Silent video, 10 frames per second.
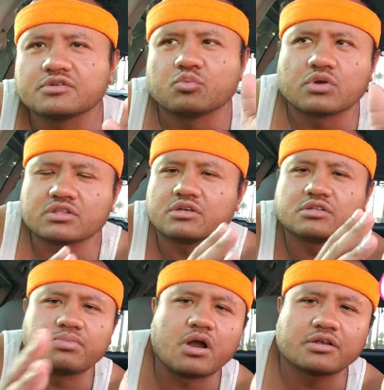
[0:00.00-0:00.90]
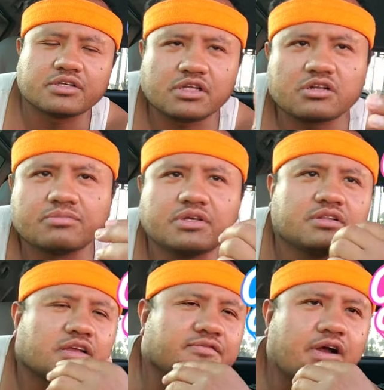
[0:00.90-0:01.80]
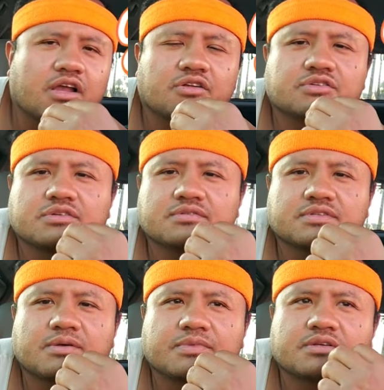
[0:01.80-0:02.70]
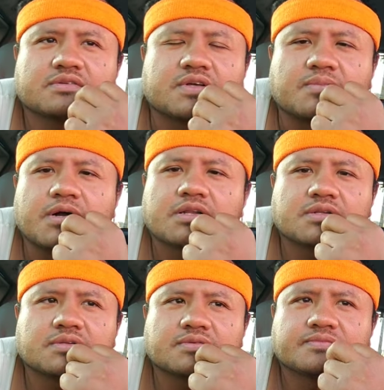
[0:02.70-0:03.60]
with the deposit, it'll be like 500 something a month.